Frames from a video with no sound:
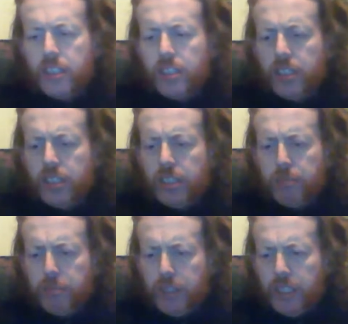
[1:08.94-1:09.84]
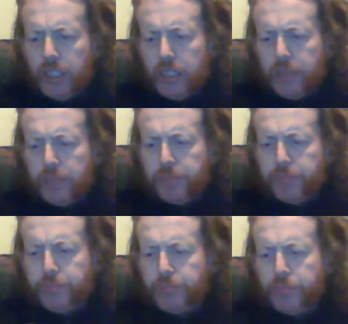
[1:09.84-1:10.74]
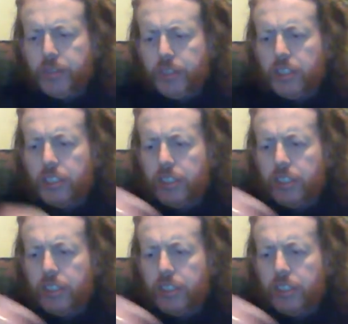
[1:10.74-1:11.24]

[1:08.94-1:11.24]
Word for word: Um, yeah, so it's,